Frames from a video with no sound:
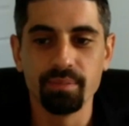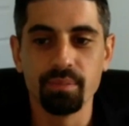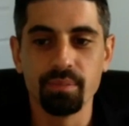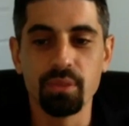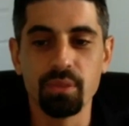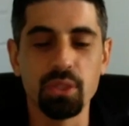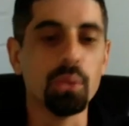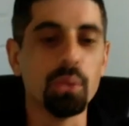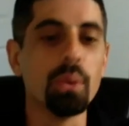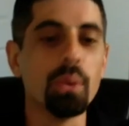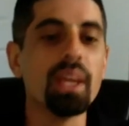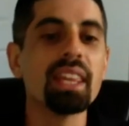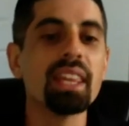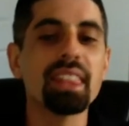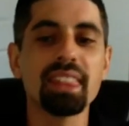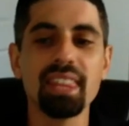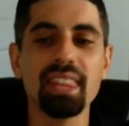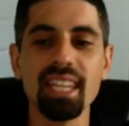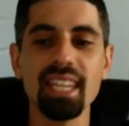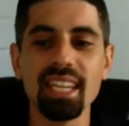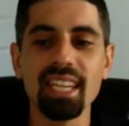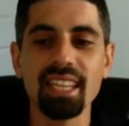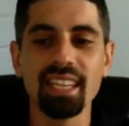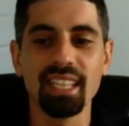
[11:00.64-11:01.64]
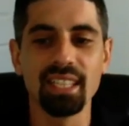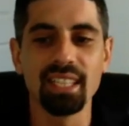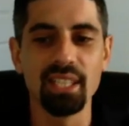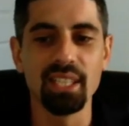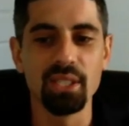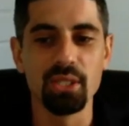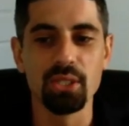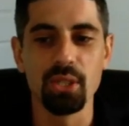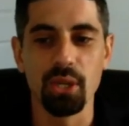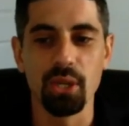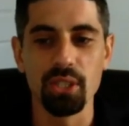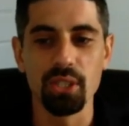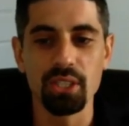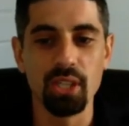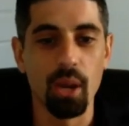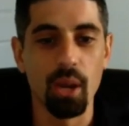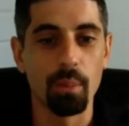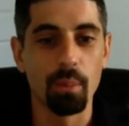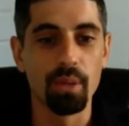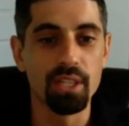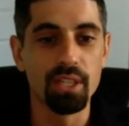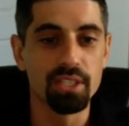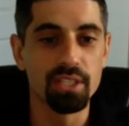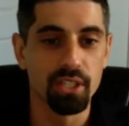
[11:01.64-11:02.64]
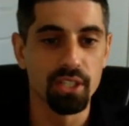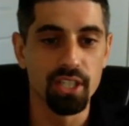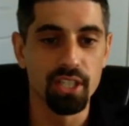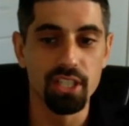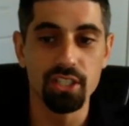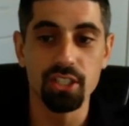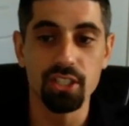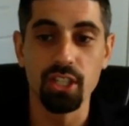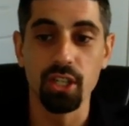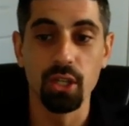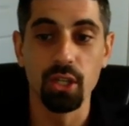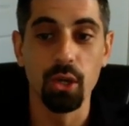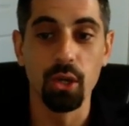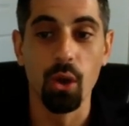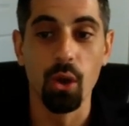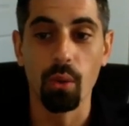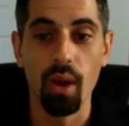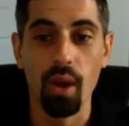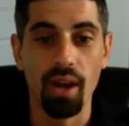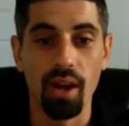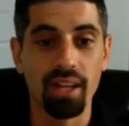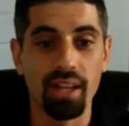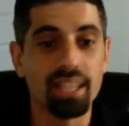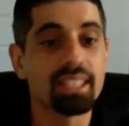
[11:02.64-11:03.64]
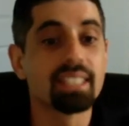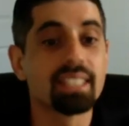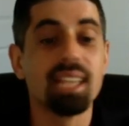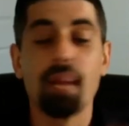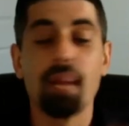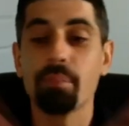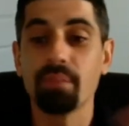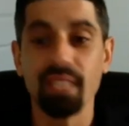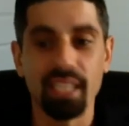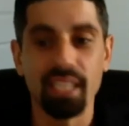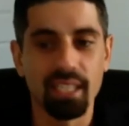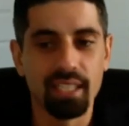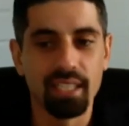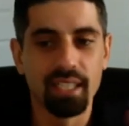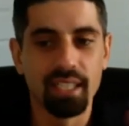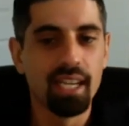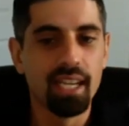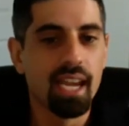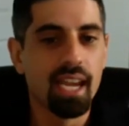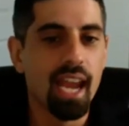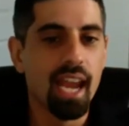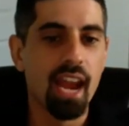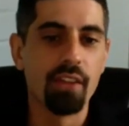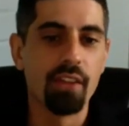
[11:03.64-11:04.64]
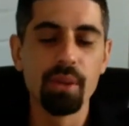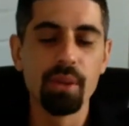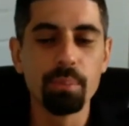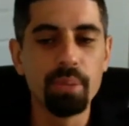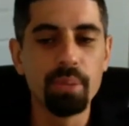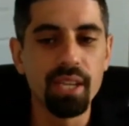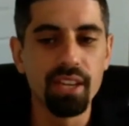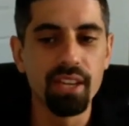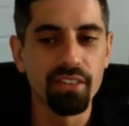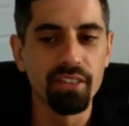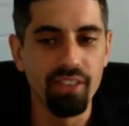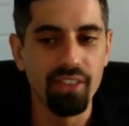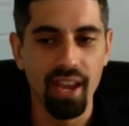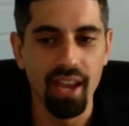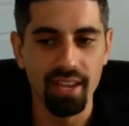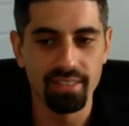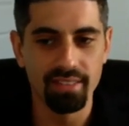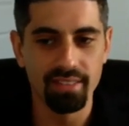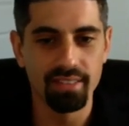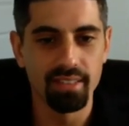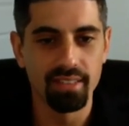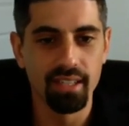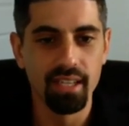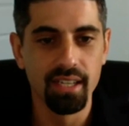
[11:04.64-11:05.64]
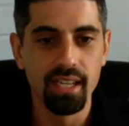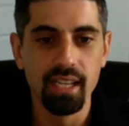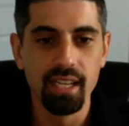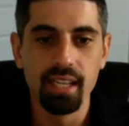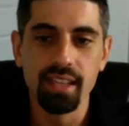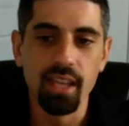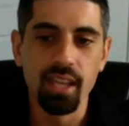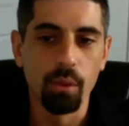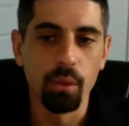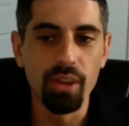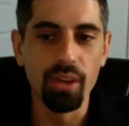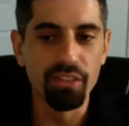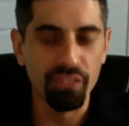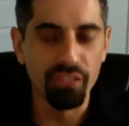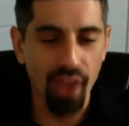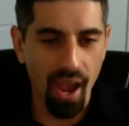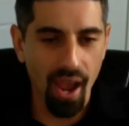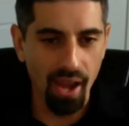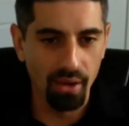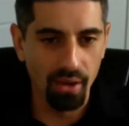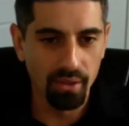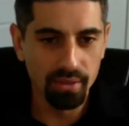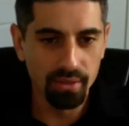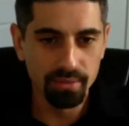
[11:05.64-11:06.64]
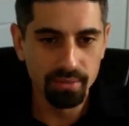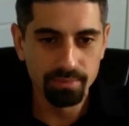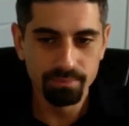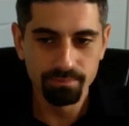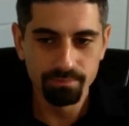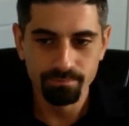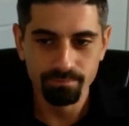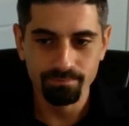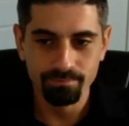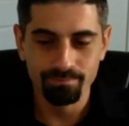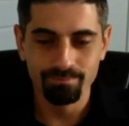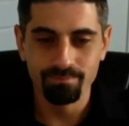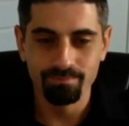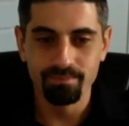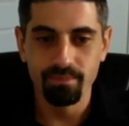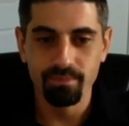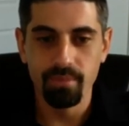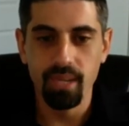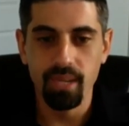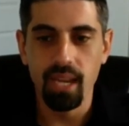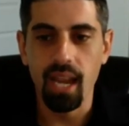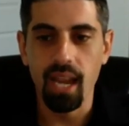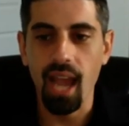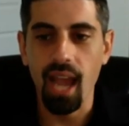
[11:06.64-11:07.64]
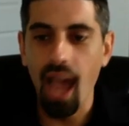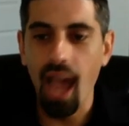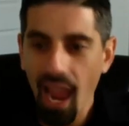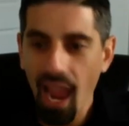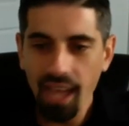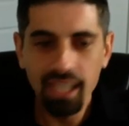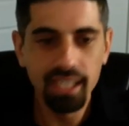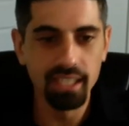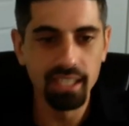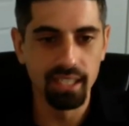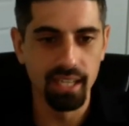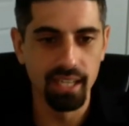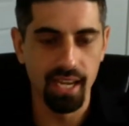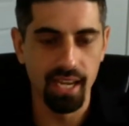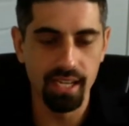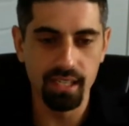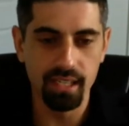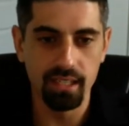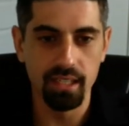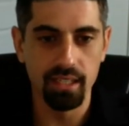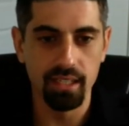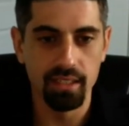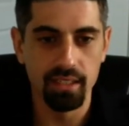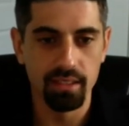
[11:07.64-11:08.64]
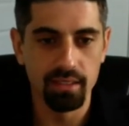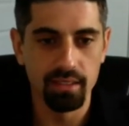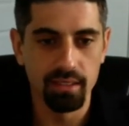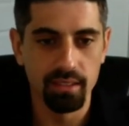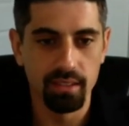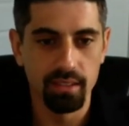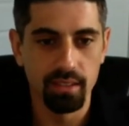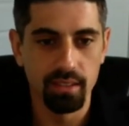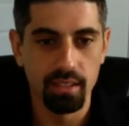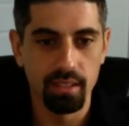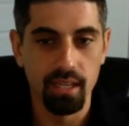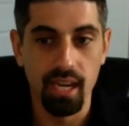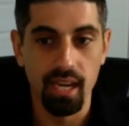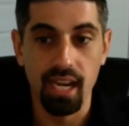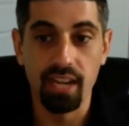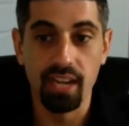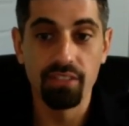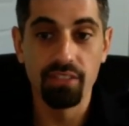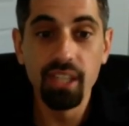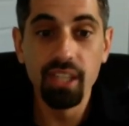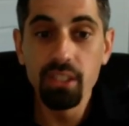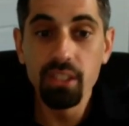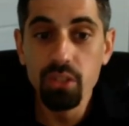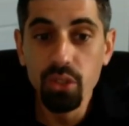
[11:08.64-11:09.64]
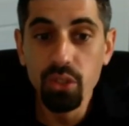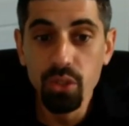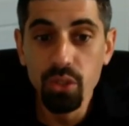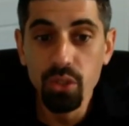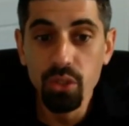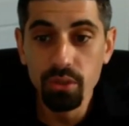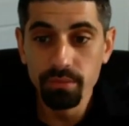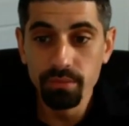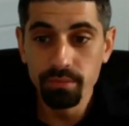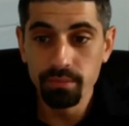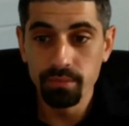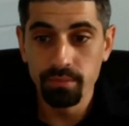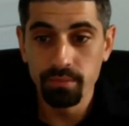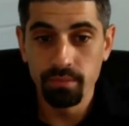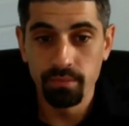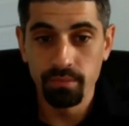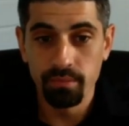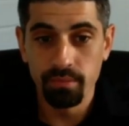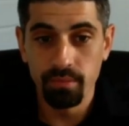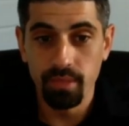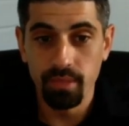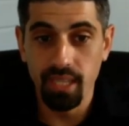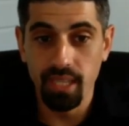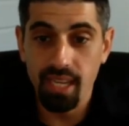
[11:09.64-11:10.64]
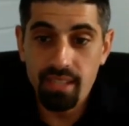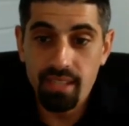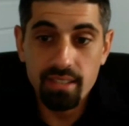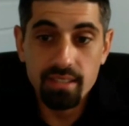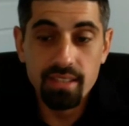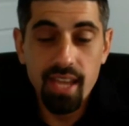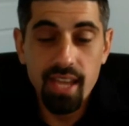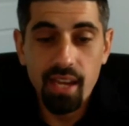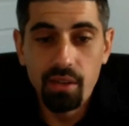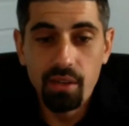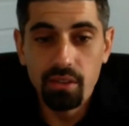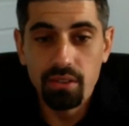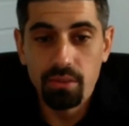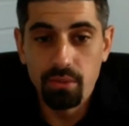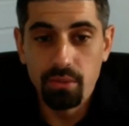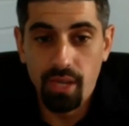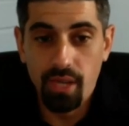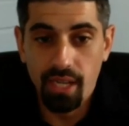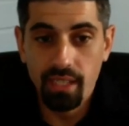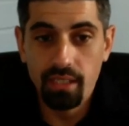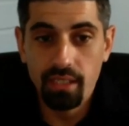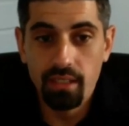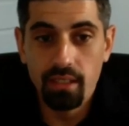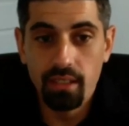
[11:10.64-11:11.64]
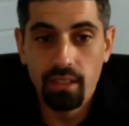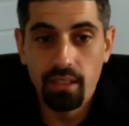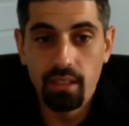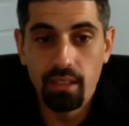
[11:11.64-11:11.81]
right? Do we think that the insurance companies are just going to go around accepting every PFS that we file? Highly unlikely. And if they do, case is settled, right?